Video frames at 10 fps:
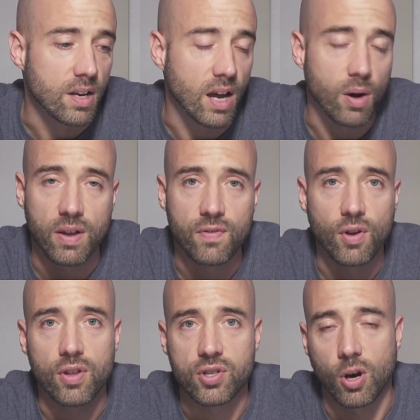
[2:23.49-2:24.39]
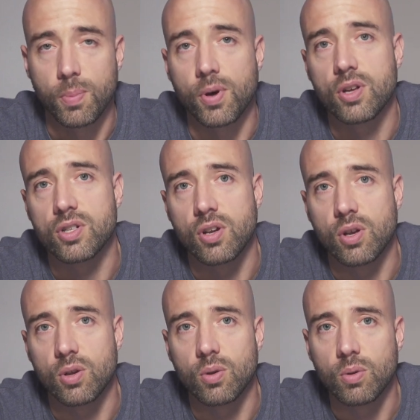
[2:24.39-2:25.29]
Now if you're the sort of person
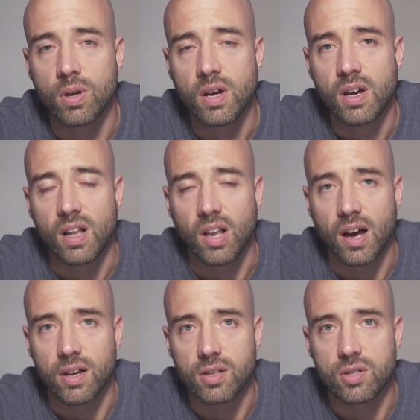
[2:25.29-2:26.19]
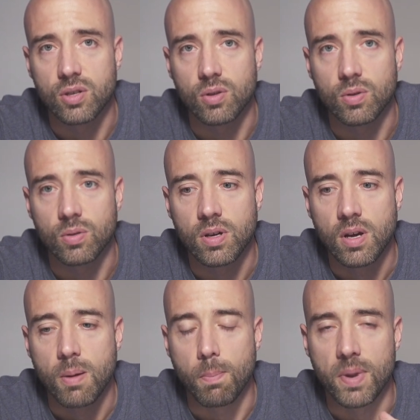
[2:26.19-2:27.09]
who likes to
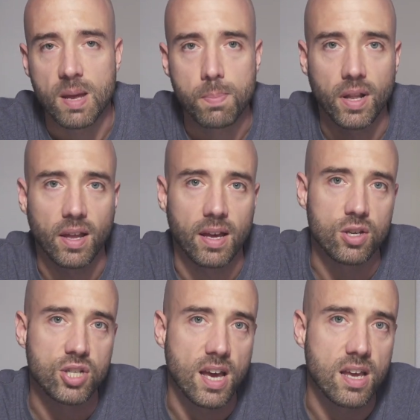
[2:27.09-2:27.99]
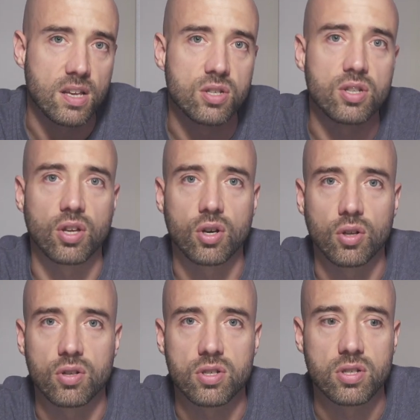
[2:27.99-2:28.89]
manipulate and change the
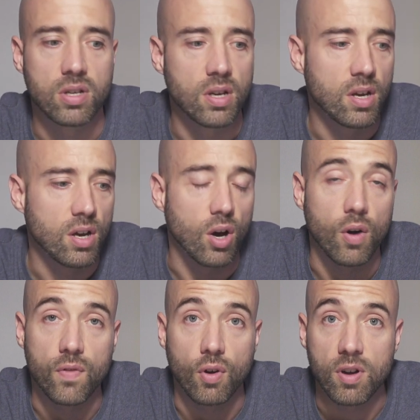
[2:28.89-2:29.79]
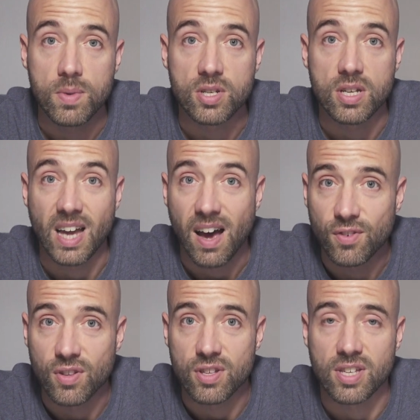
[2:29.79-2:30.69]
colours of your images
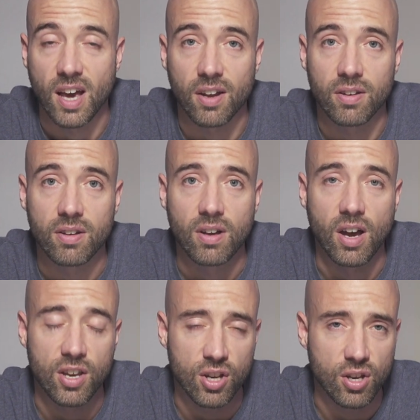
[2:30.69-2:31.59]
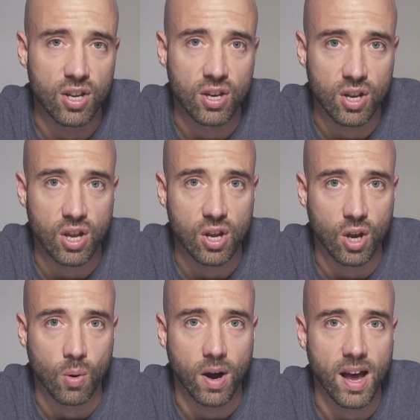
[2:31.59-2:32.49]
after the scan, and you're
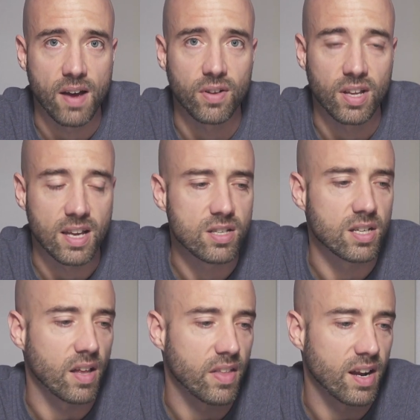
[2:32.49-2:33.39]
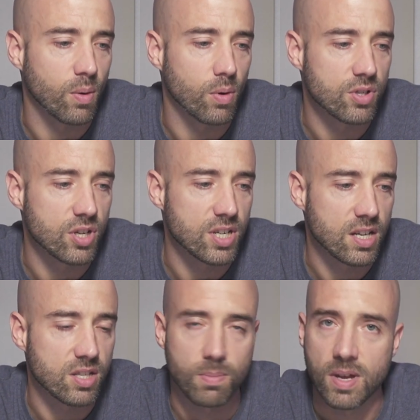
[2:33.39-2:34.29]
quite heavily into that, then I would
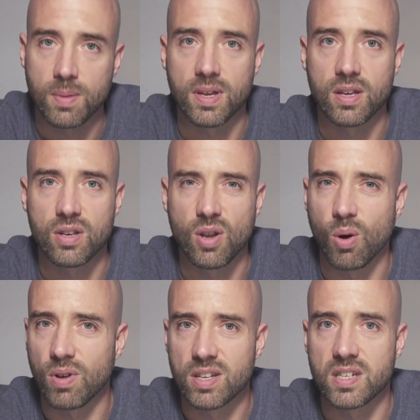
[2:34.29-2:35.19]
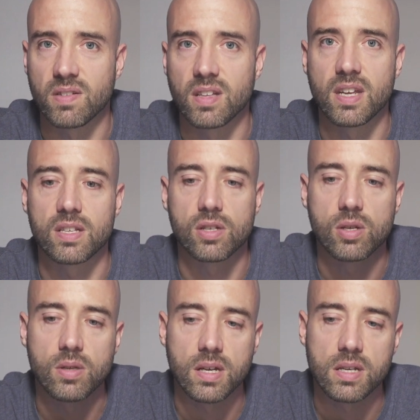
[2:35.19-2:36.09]
suggest that maybe you don't necessarily need to
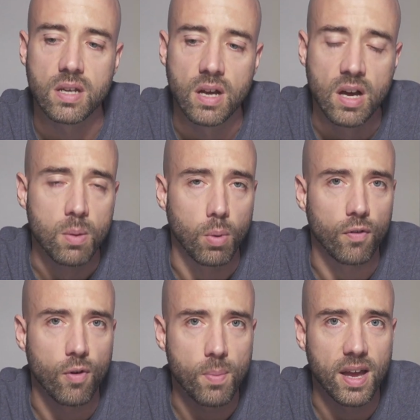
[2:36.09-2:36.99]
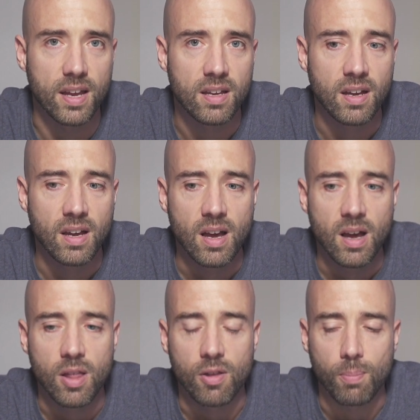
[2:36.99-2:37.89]
do this. But for me,
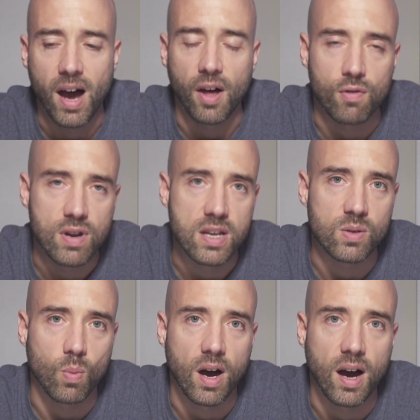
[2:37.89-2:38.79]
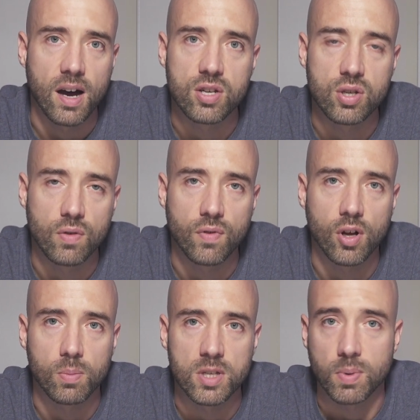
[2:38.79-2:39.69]
part of the reason why I shoot
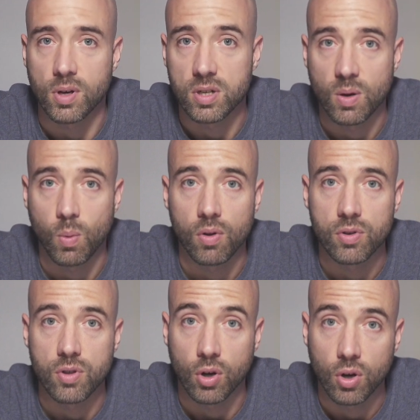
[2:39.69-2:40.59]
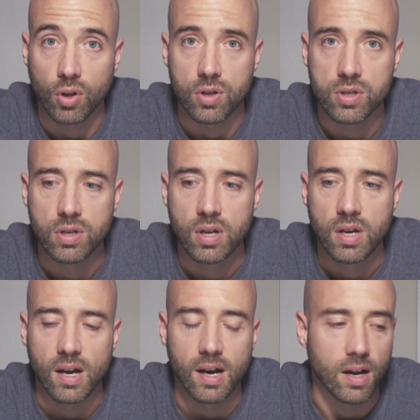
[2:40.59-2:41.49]
film is because I want the colours,
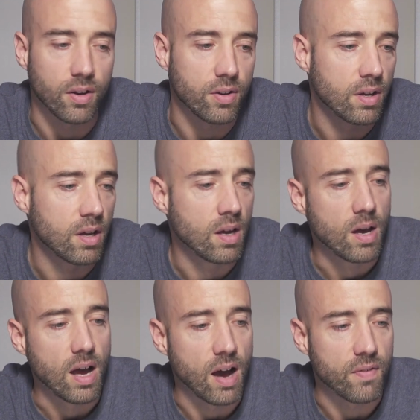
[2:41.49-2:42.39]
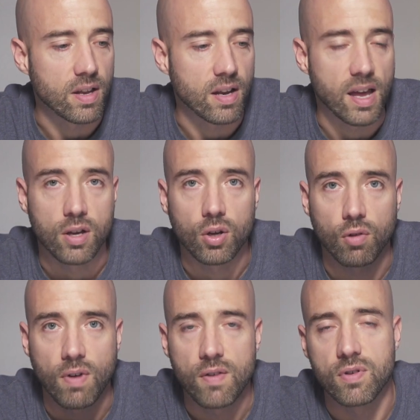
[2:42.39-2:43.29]
and having a colour
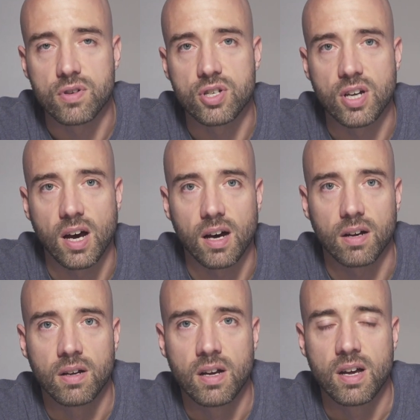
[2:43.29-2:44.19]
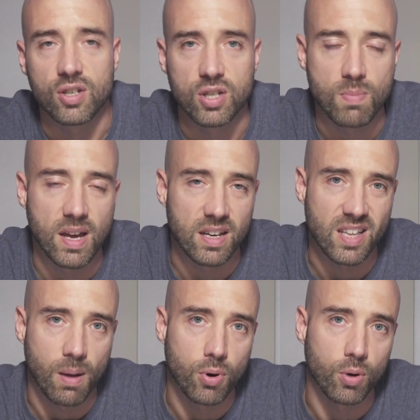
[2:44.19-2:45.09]
reference chart just makes
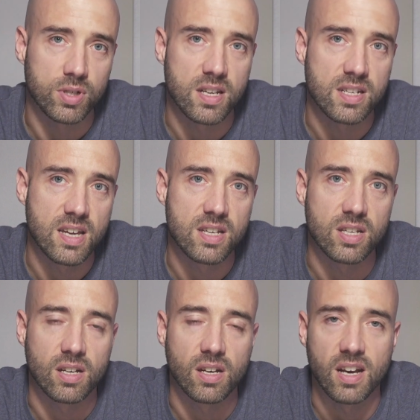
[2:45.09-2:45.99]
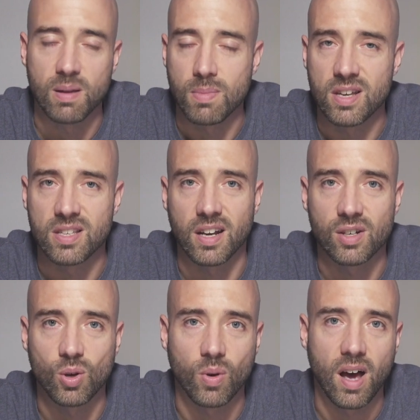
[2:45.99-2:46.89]
that process easier, and it means that I
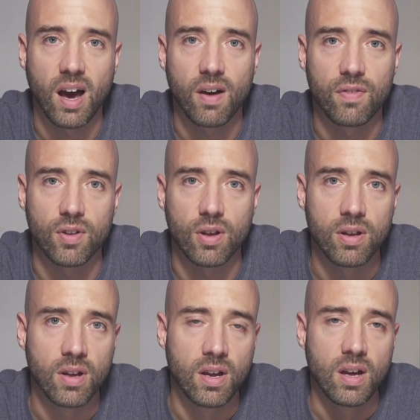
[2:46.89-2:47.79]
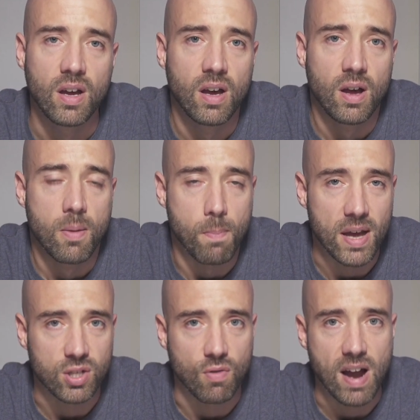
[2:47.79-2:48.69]
don't have to
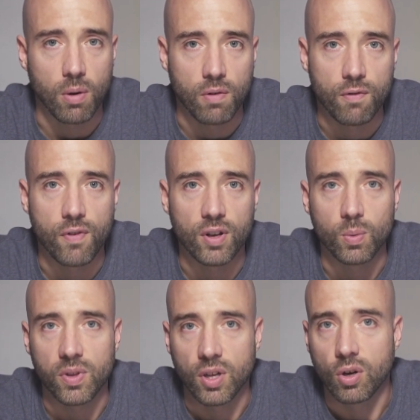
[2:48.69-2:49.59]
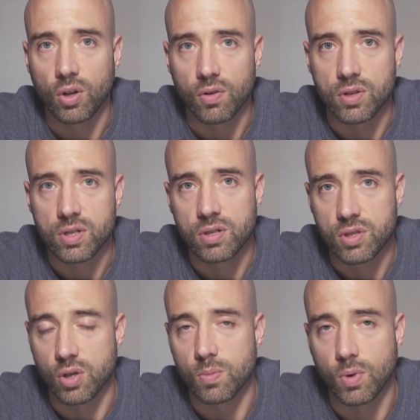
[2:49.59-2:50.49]
mess around and fiddle with the colours
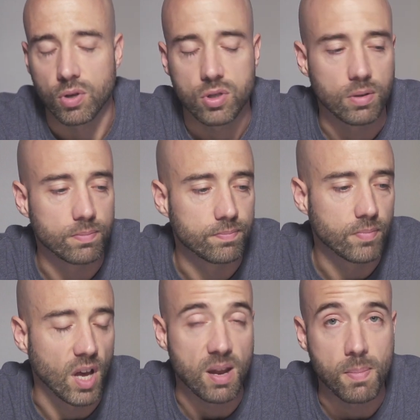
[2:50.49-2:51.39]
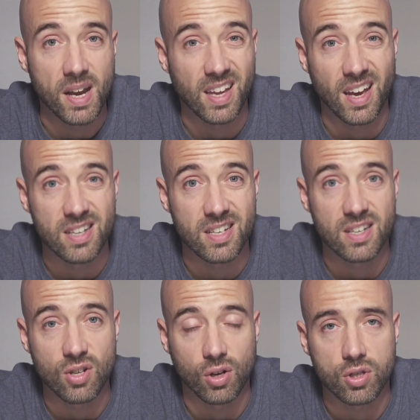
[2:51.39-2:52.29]
too much, and in many
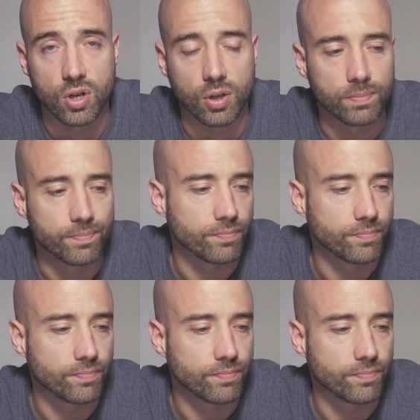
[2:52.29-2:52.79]
cases not at all.